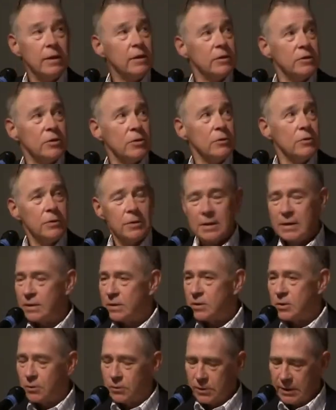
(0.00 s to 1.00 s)
in
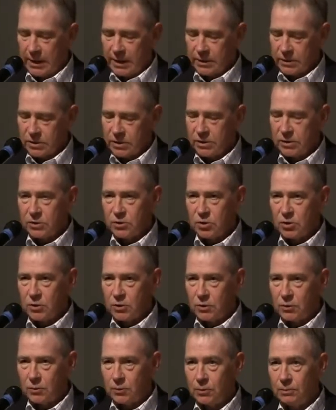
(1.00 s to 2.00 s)

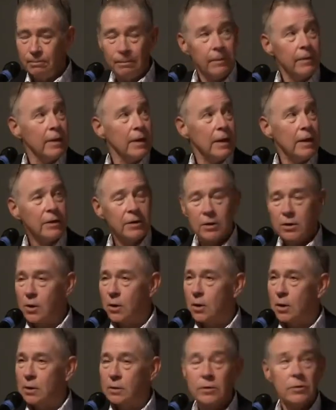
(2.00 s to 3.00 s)
2002, and
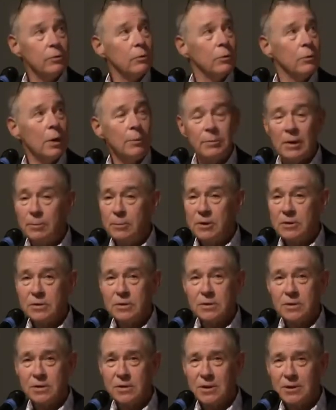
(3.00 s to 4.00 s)
Kurt remembers
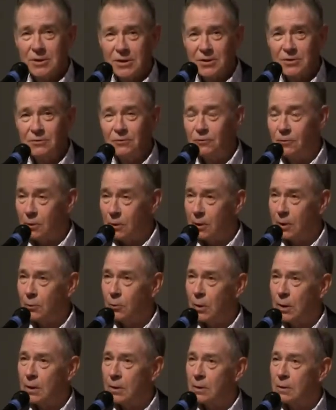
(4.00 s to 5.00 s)
practices
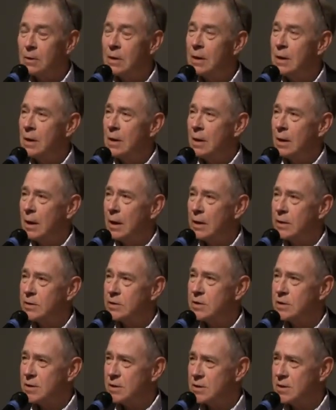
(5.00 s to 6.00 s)
very well. I
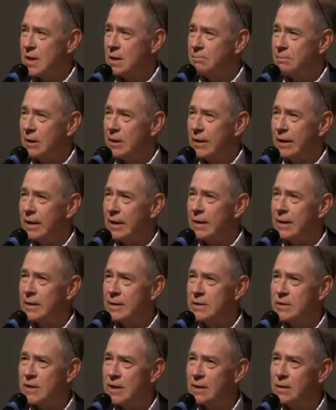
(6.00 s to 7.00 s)
used to send my
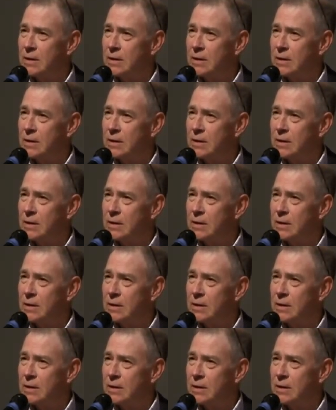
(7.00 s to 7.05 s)
guys